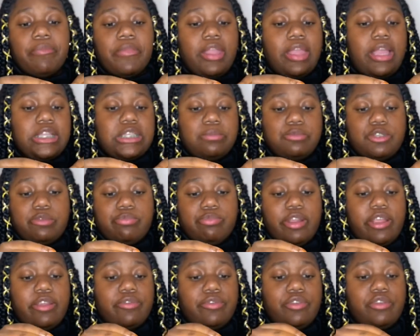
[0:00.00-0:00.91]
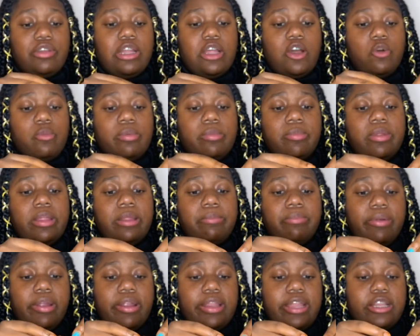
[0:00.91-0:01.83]
I'm just praying for you and I hope and
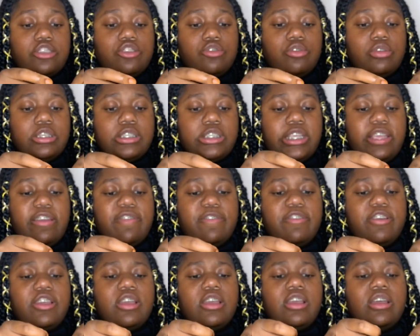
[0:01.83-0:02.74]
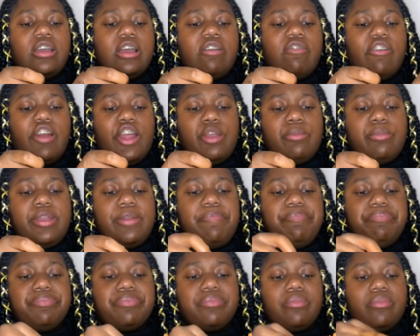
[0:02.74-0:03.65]
pray that you're in a safe environment
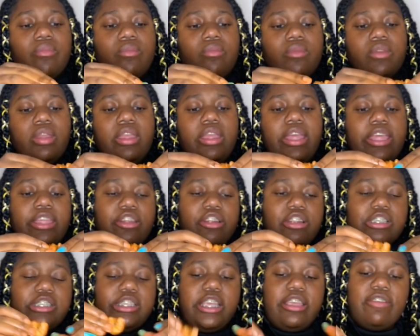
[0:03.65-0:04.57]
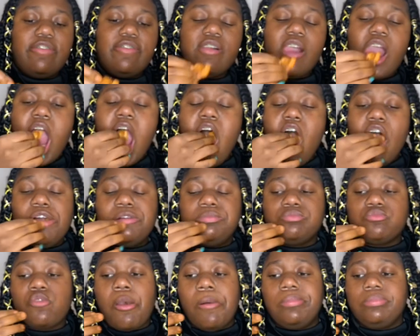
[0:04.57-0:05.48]
and you're safe.
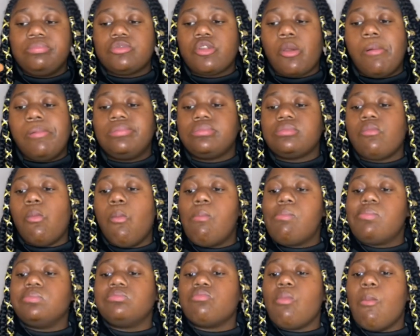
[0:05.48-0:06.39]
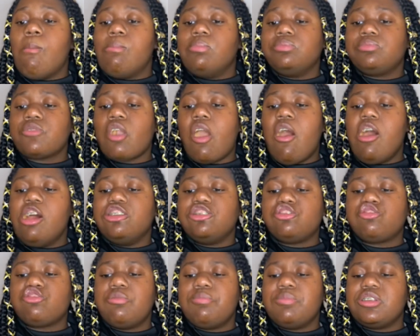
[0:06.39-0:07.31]
Mmm, that
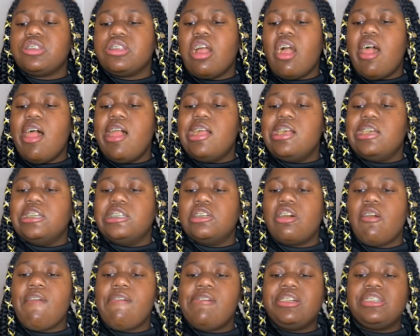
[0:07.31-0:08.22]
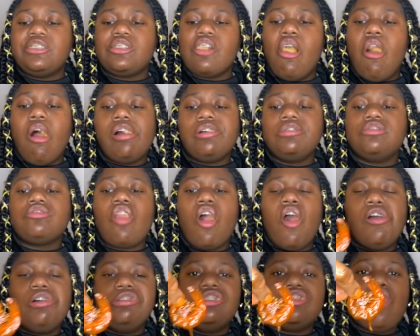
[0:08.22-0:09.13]
shrimp is good.
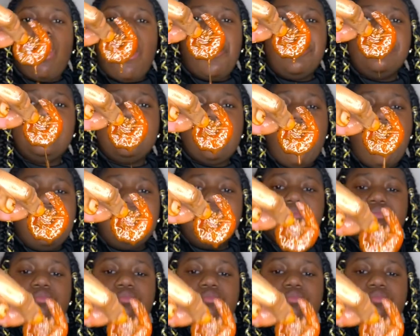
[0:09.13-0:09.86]
Look at that.